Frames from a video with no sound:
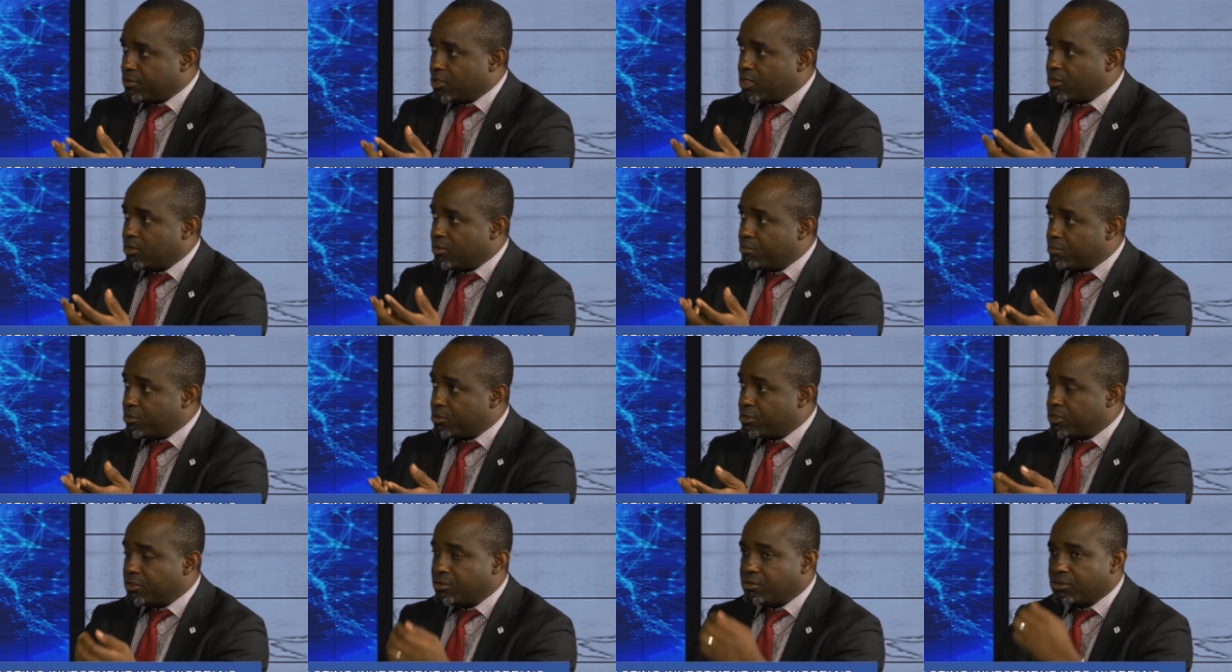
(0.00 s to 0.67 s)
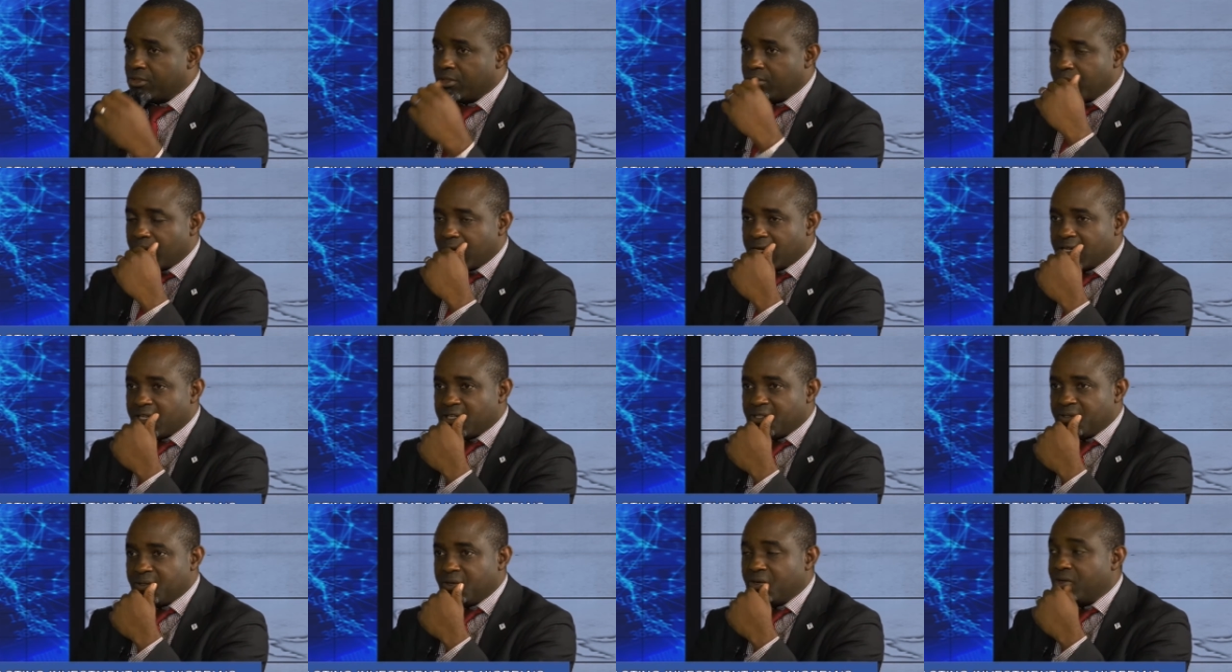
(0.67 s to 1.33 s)
that you're pushing to the
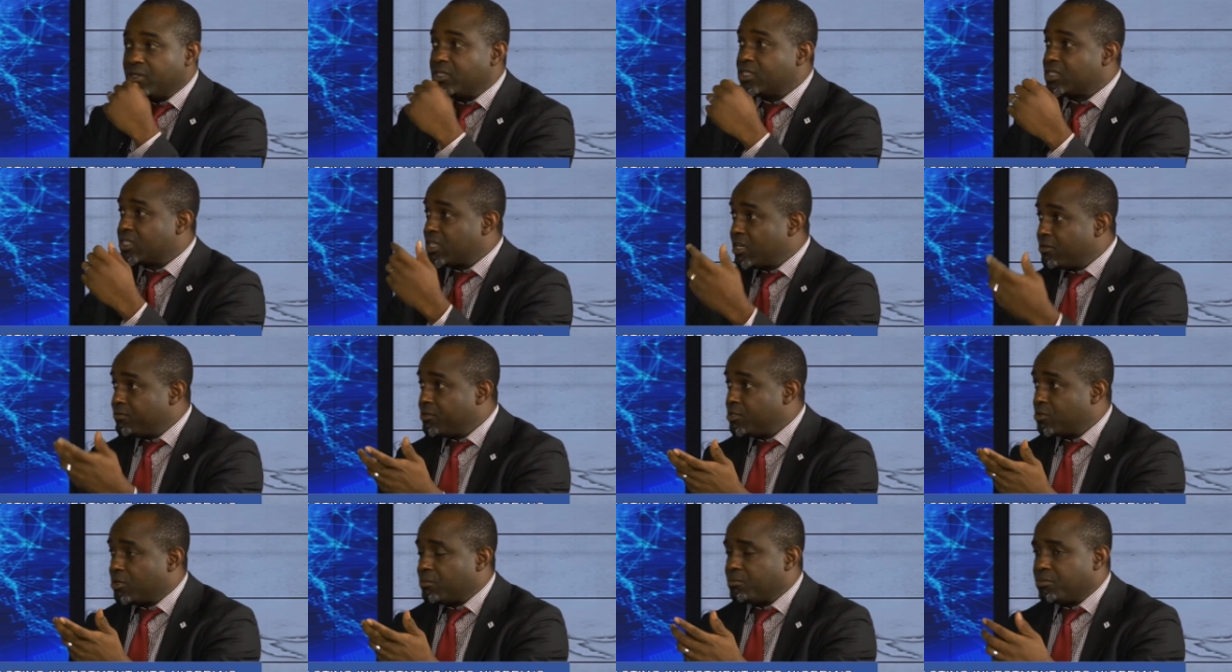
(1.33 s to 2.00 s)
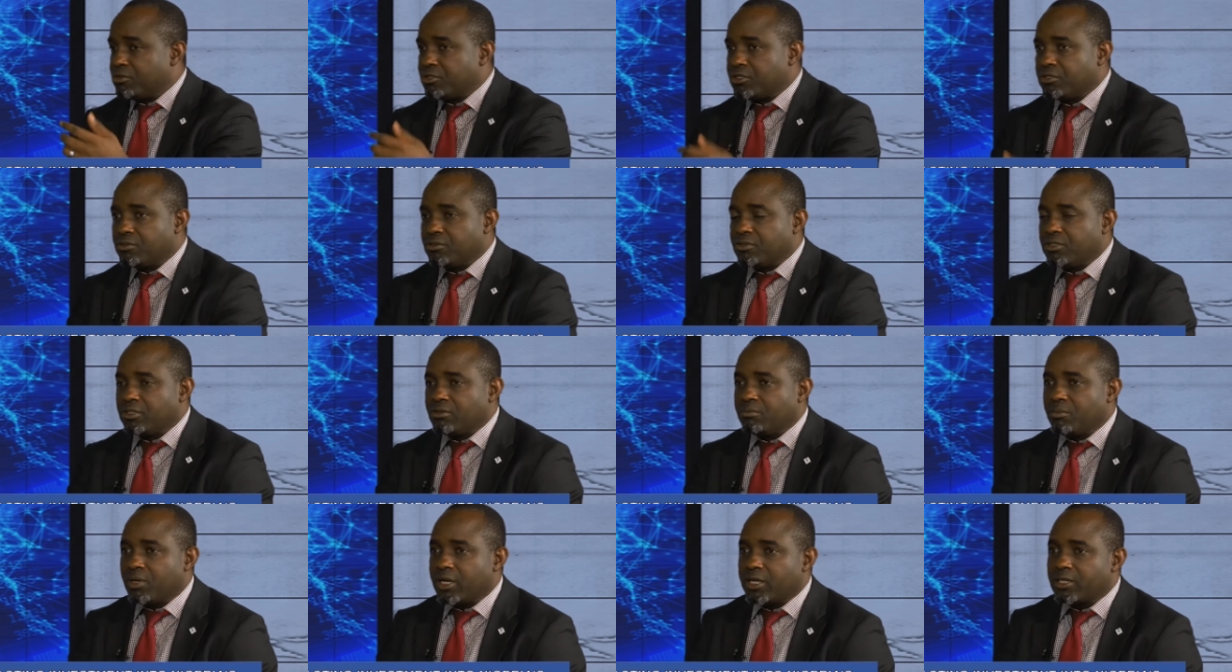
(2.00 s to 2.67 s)
market, or the service you're pushing to
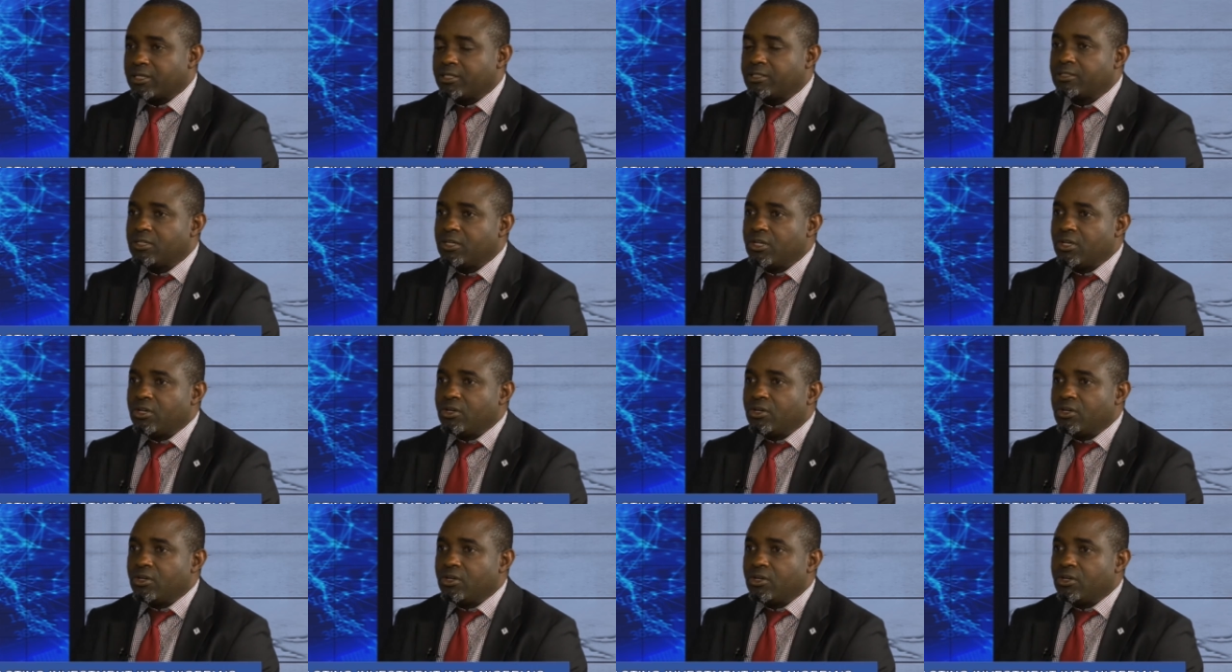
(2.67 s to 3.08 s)
the market,